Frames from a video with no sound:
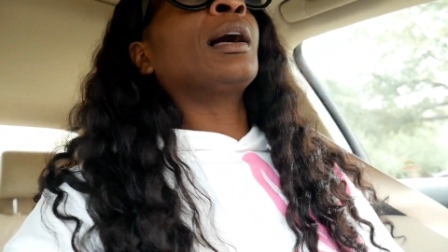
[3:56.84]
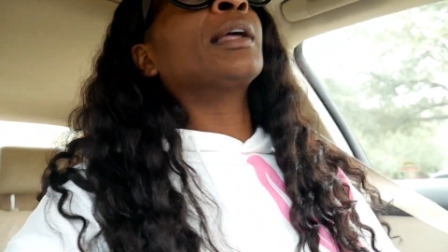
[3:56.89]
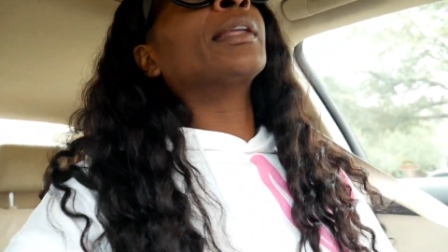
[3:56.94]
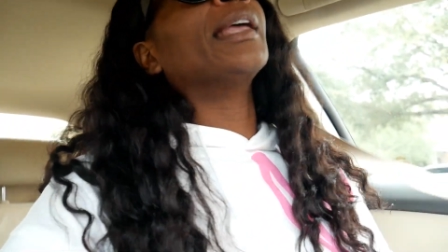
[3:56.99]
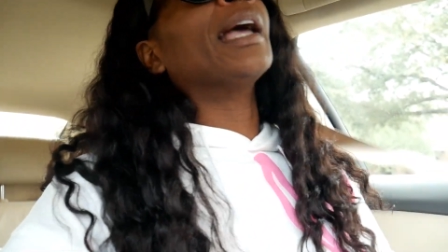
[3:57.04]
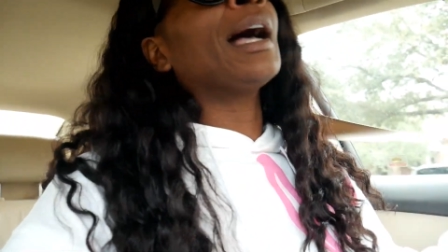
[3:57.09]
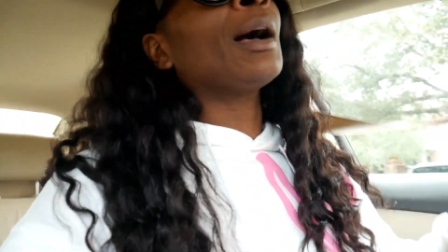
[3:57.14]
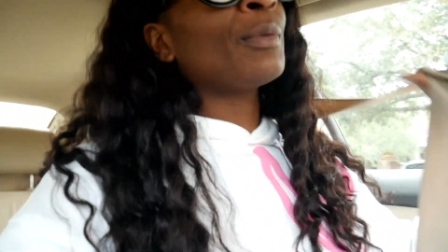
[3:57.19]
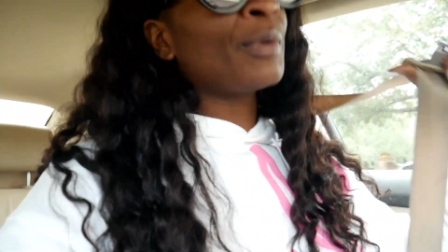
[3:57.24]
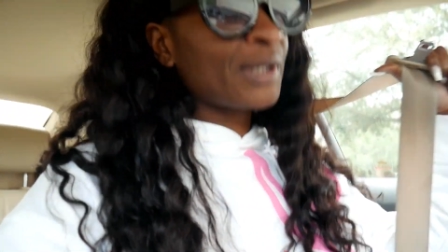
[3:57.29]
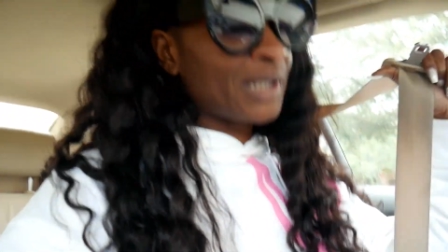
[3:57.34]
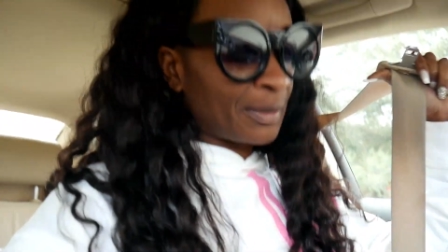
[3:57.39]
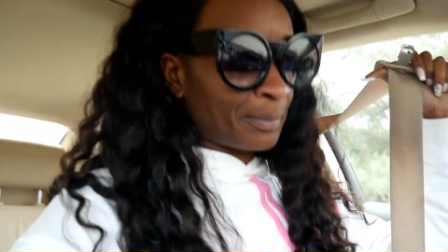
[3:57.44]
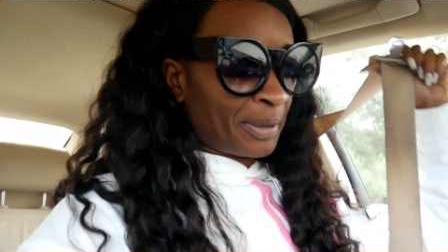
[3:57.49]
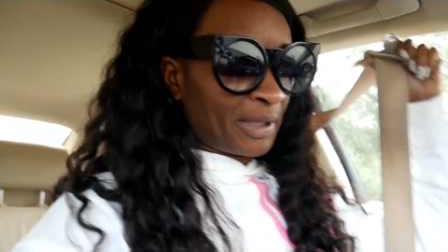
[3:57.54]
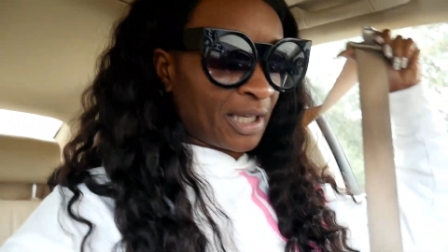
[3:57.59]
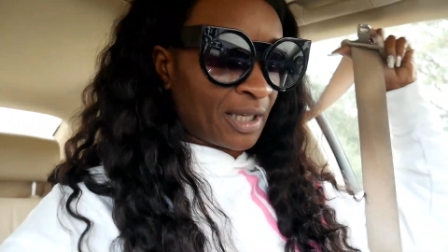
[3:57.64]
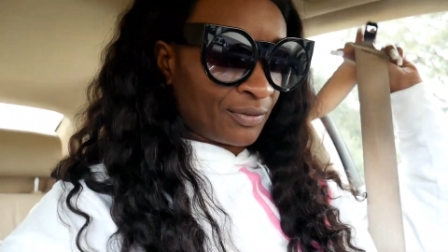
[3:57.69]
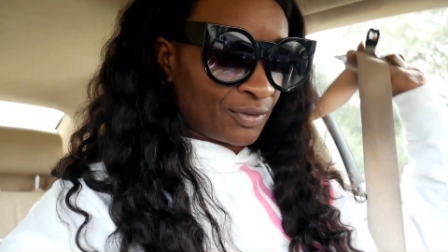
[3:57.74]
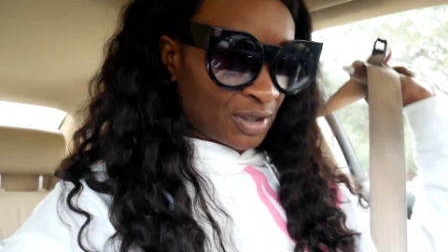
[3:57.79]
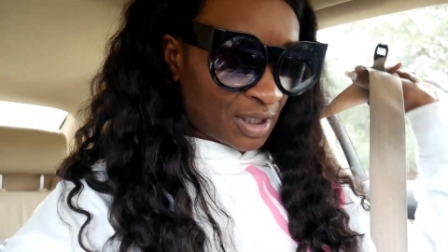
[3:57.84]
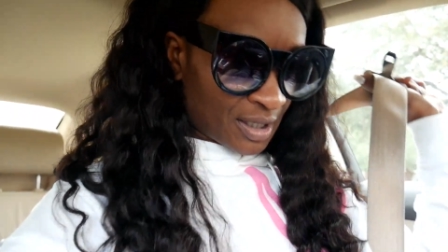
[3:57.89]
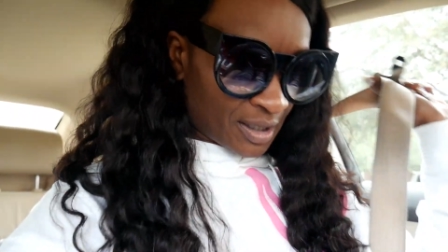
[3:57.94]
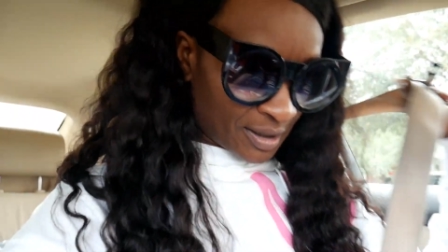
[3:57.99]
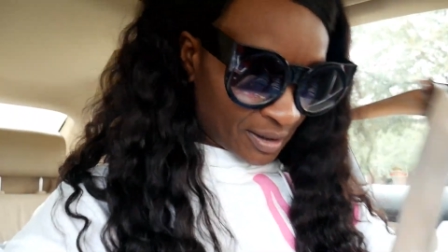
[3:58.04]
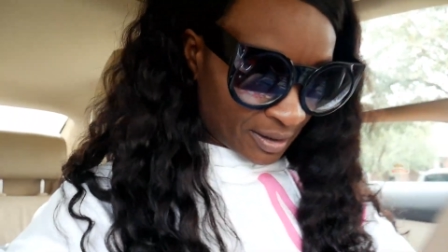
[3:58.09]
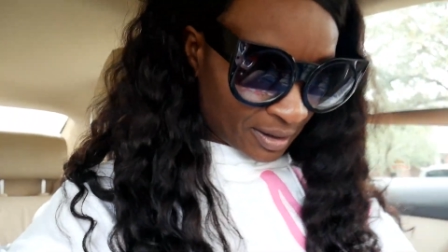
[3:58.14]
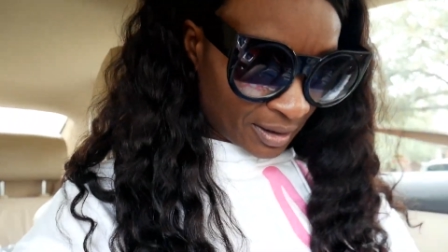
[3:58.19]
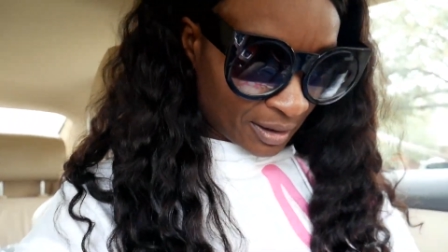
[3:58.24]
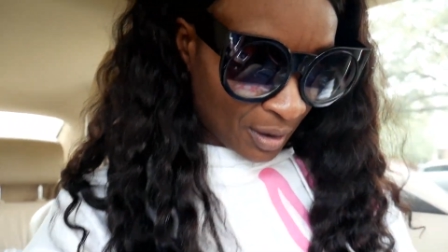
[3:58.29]
Y'all want some PF
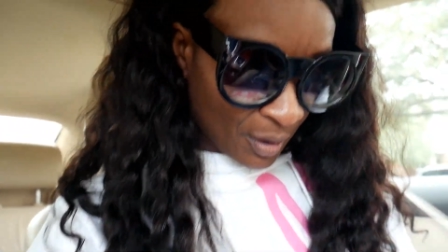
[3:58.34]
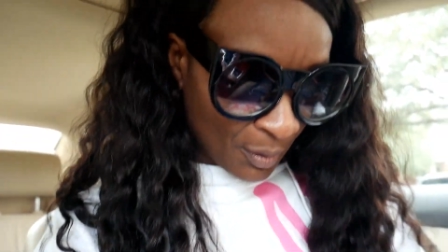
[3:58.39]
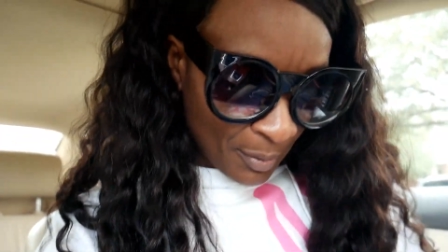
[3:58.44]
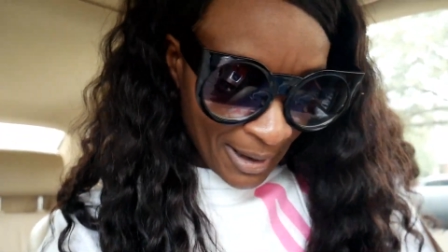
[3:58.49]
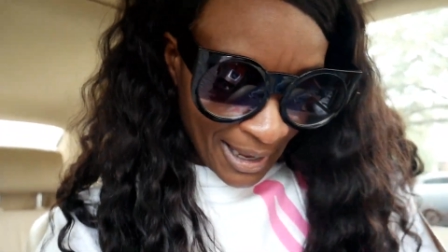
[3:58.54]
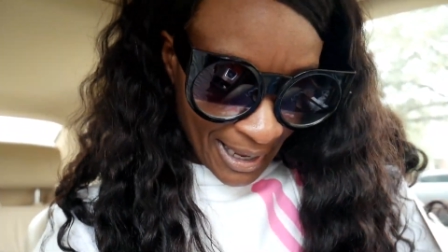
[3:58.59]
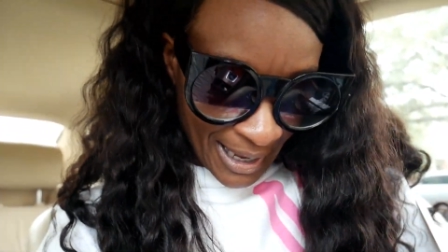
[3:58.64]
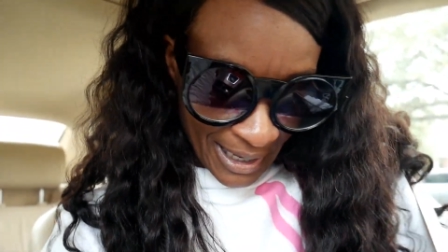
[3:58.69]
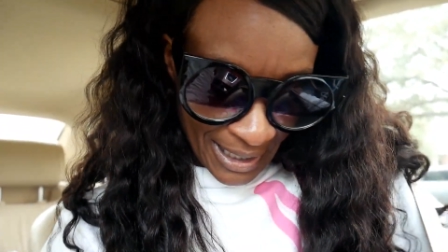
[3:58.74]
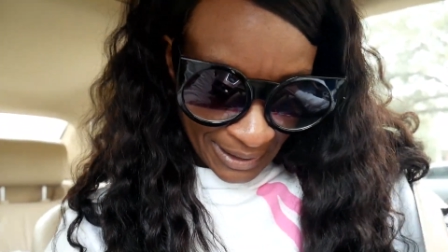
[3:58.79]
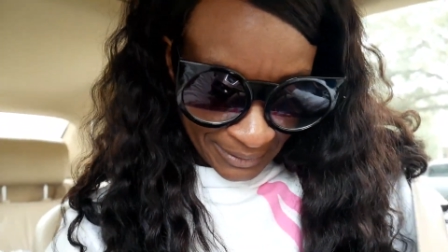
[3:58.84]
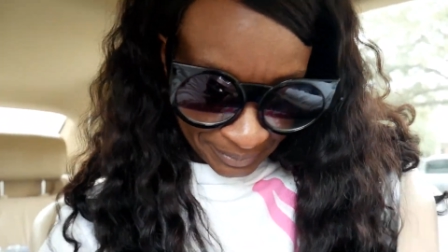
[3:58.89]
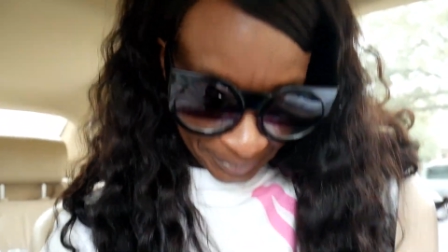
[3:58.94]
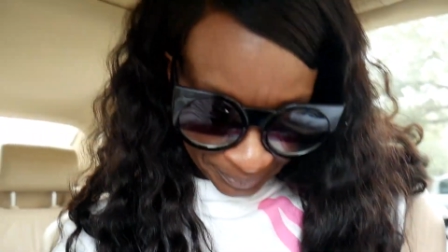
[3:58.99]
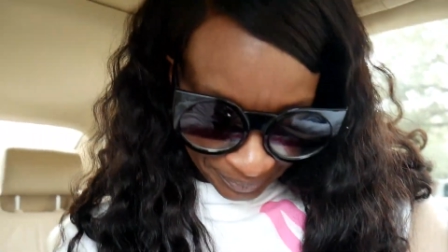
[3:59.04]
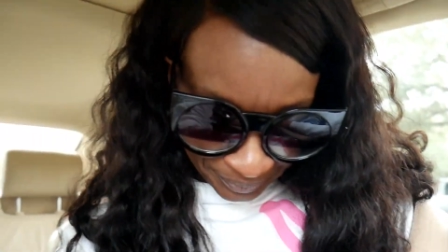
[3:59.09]
Chang's so bad.